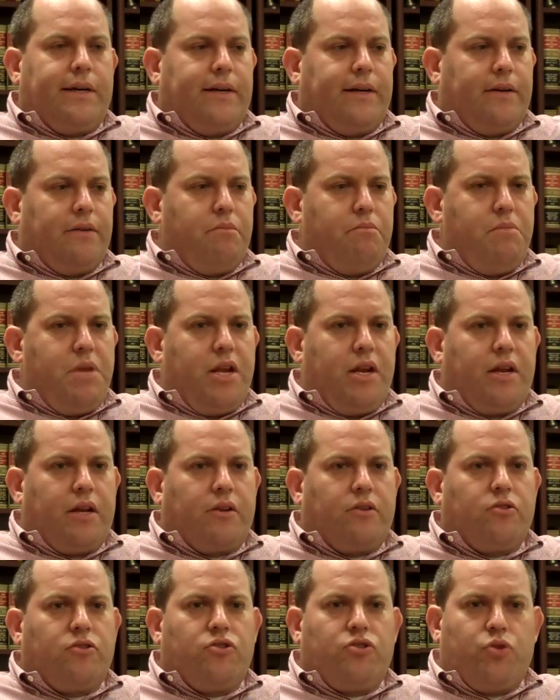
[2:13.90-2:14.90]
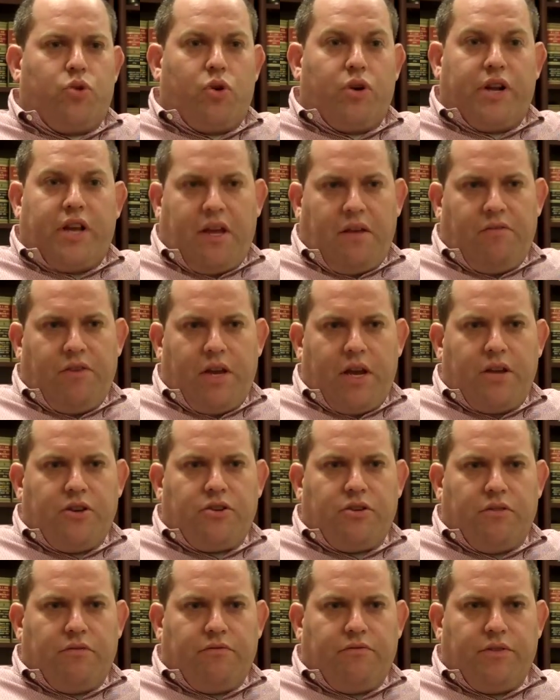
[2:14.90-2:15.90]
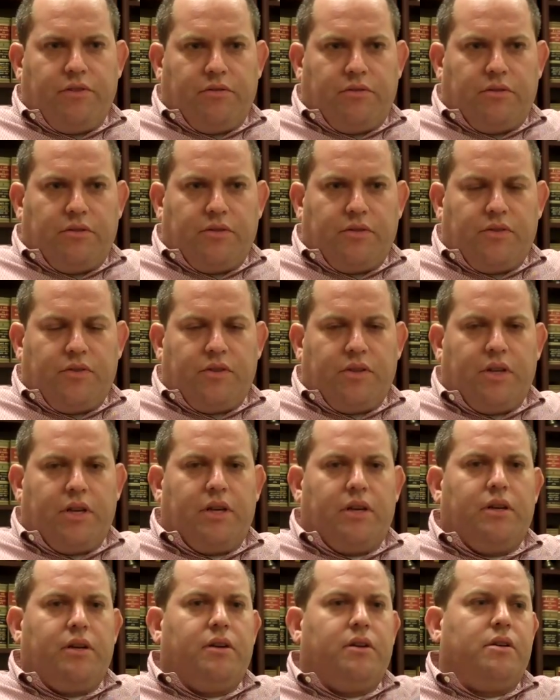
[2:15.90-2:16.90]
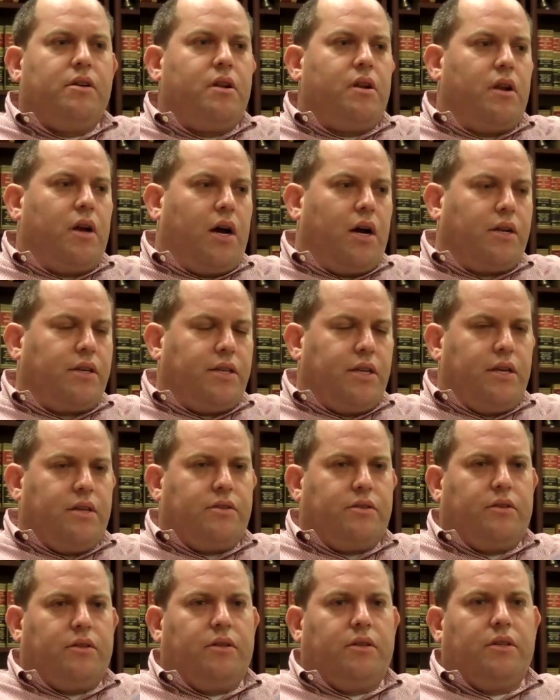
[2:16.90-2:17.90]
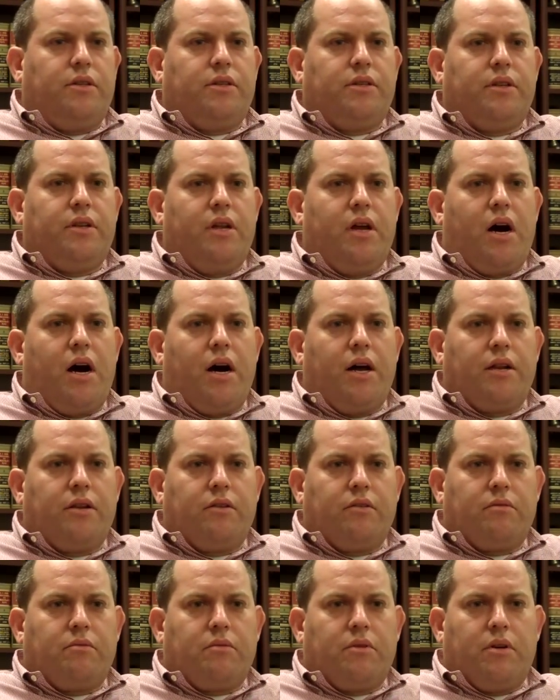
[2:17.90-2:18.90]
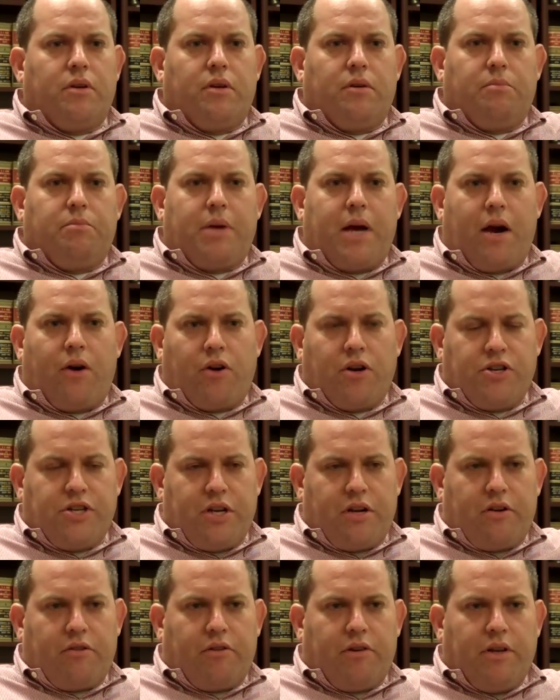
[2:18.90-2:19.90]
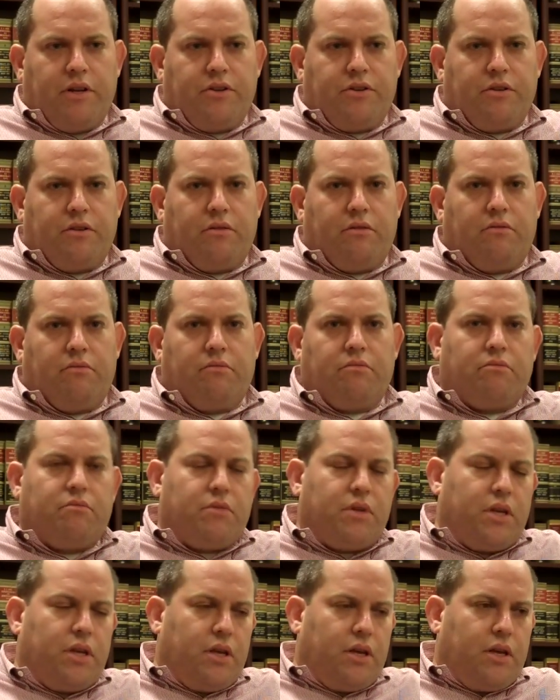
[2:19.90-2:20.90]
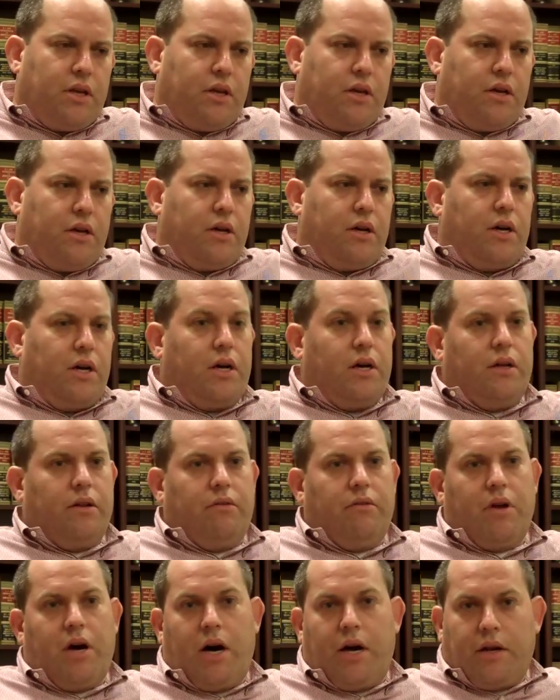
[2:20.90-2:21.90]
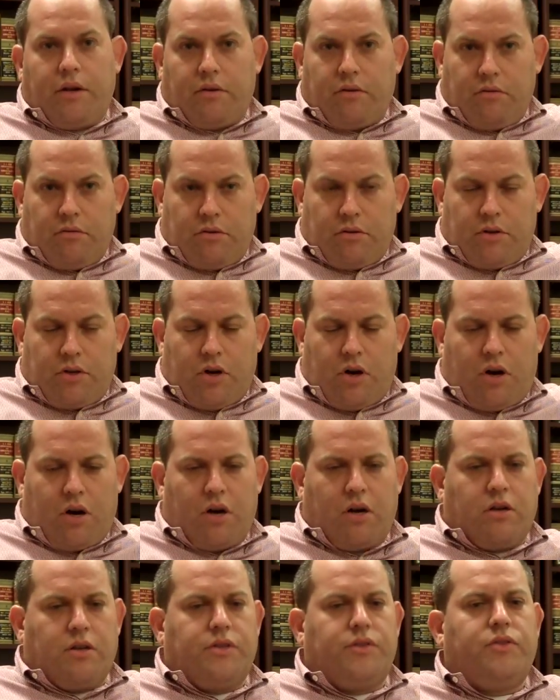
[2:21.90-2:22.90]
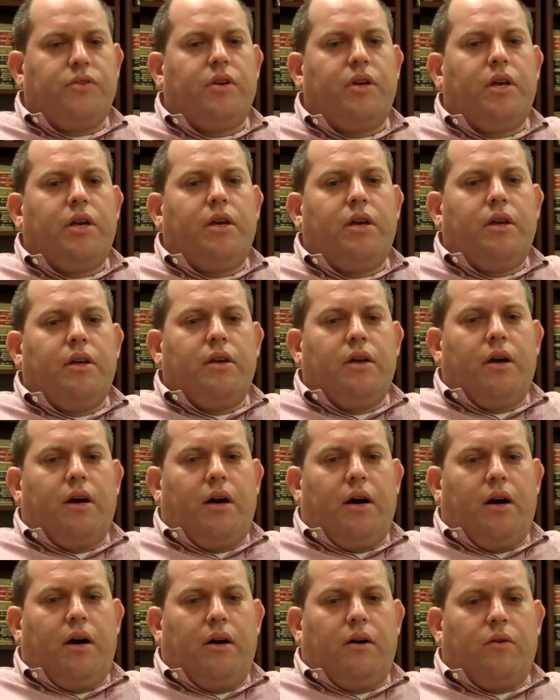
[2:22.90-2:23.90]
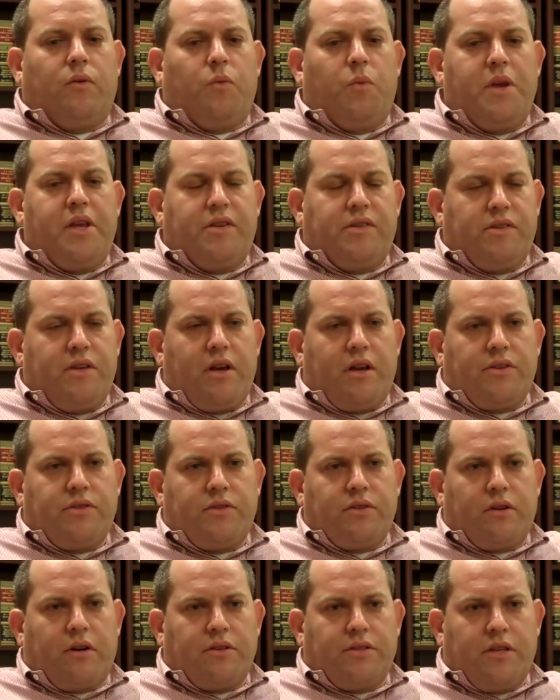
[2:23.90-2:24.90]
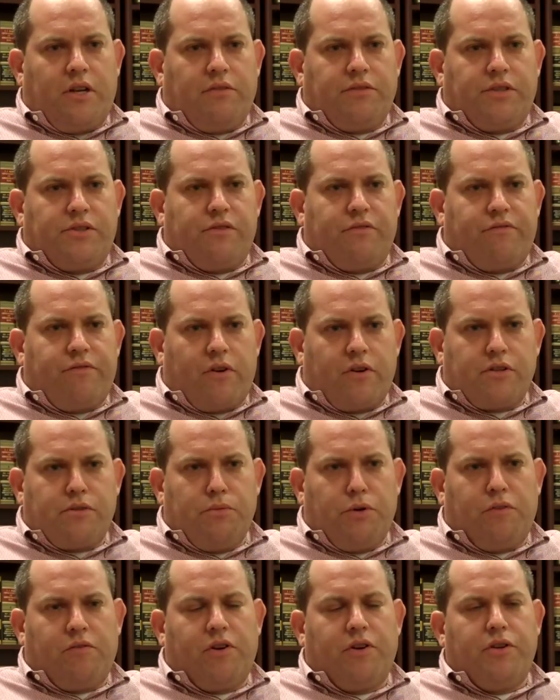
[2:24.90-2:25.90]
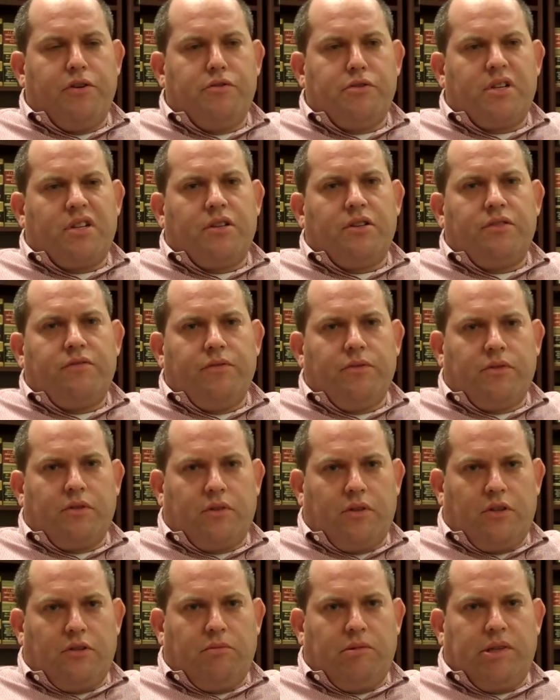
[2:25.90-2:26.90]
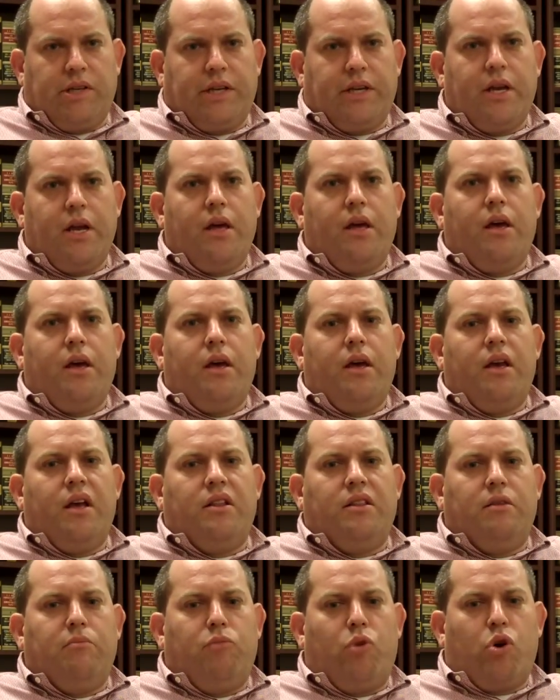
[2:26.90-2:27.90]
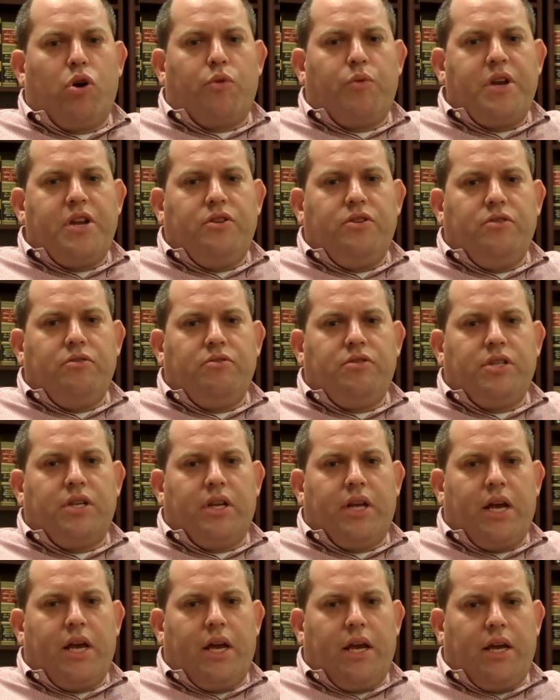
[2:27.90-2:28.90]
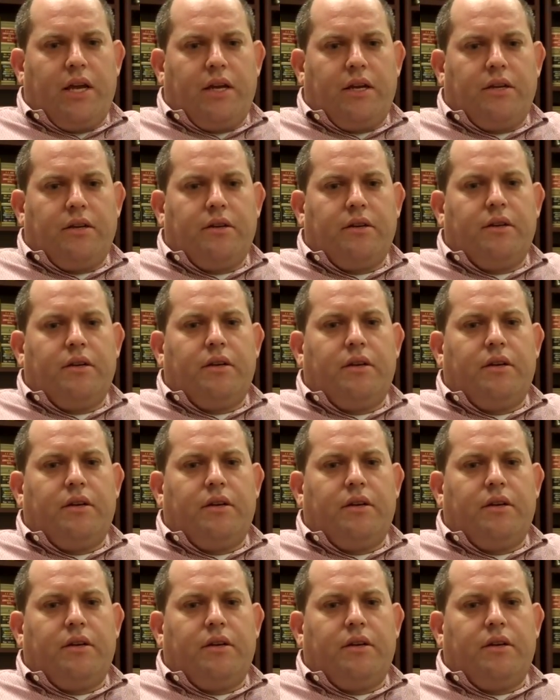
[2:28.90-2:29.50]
uh, meaning toward aviation fuels, not diesel, not uh, power generation, uh, not cars. Uh, we see us ourselves as a first mover using this fuel globally, and the more we do today